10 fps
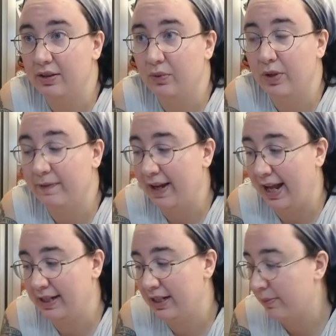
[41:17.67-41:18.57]
what if I
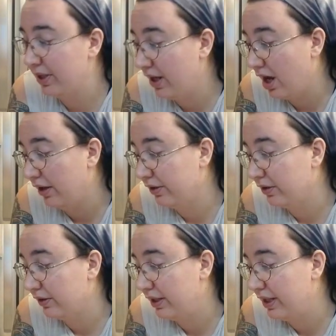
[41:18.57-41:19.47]
add something
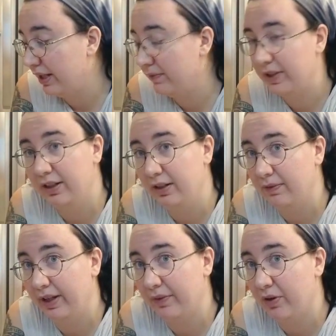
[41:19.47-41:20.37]
other than vanilla
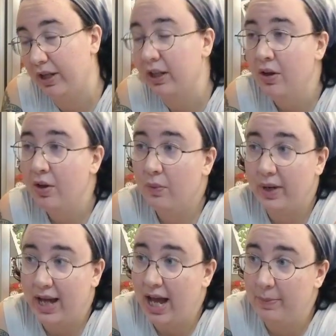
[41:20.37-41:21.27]
flavoring?
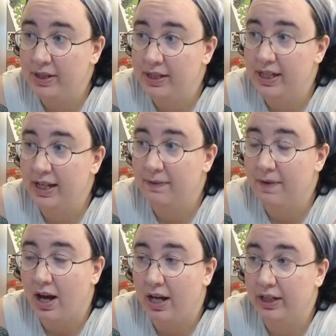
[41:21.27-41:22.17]
What happens if
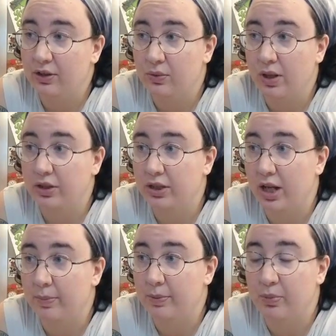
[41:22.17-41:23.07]
I crunch
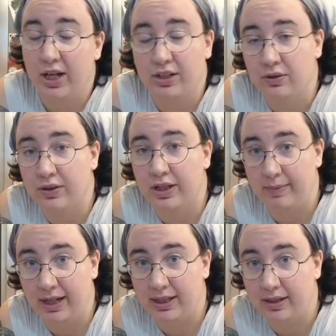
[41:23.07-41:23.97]
up pretzels and
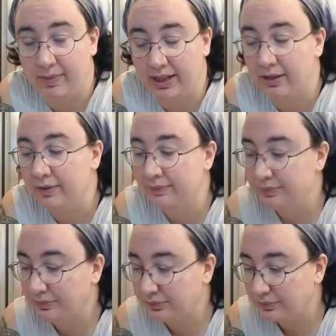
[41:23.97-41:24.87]
mix them in?
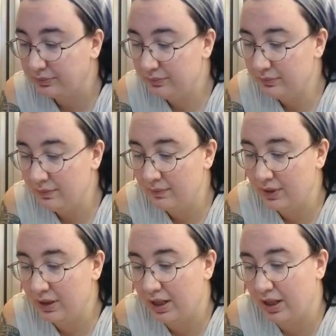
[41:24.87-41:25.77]

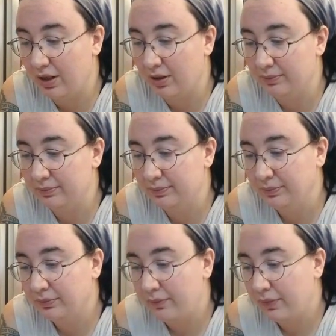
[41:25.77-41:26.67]
Uh,
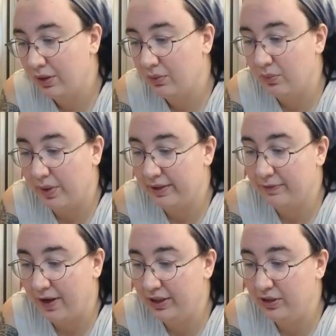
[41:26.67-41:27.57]
what if
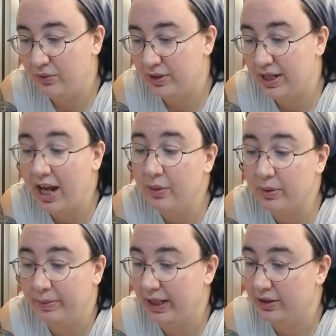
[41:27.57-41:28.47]
I use an egg
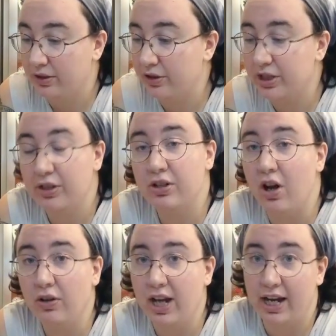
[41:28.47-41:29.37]
replacer? Just there's
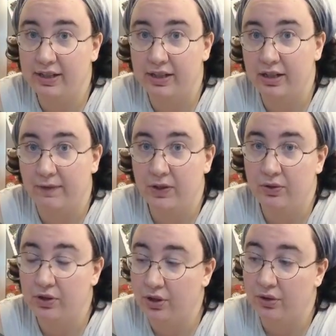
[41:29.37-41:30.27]
all kinds of stuff you
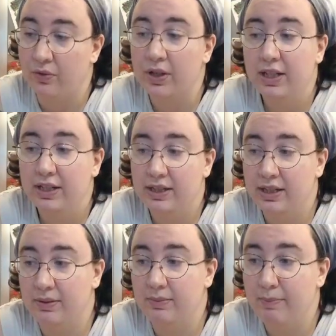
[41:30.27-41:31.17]
can do
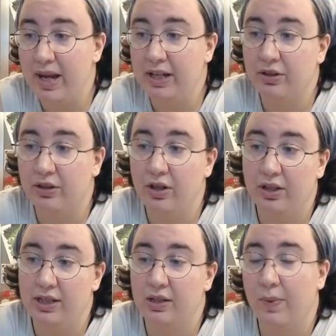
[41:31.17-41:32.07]
to make your
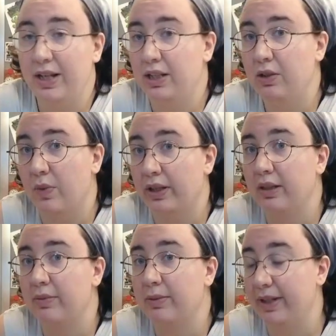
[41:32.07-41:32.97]
cookies the way that you want
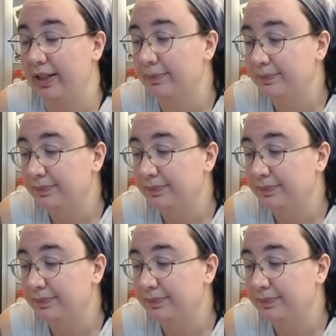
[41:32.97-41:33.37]
them to be.